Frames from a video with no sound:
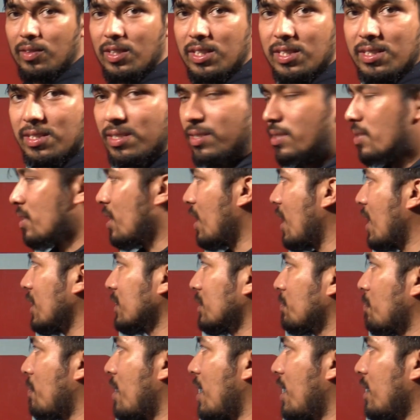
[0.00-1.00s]
this is the
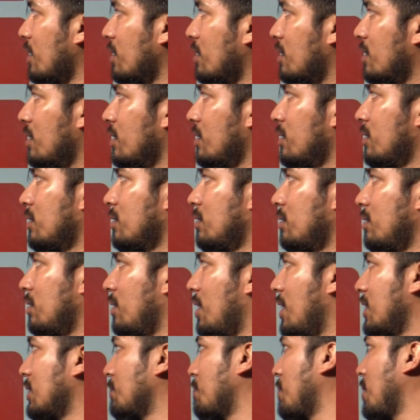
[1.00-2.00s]
last part
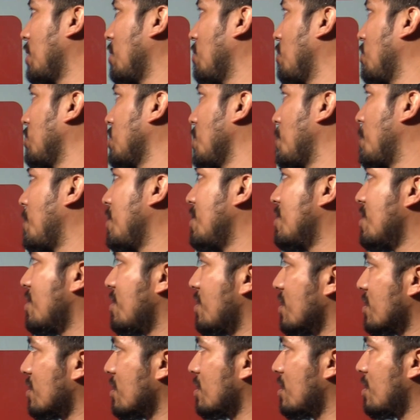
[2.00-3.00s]
about the
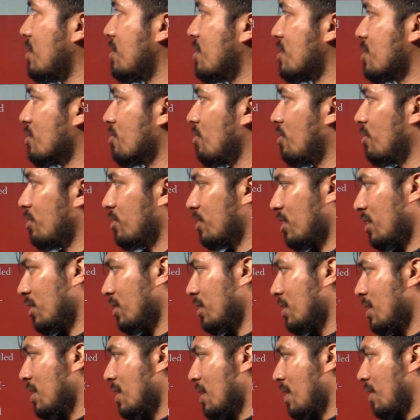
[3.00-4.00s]
presentation and disclosure,
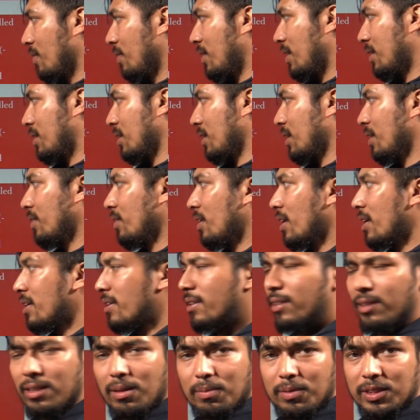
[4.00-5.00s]
that in the
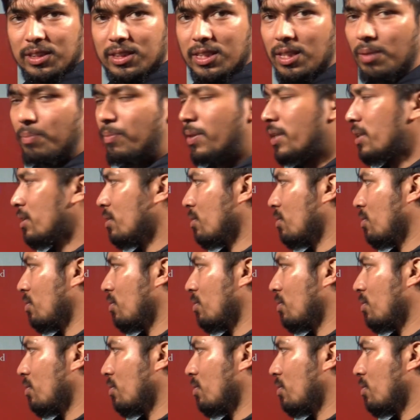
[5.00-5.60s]
income statement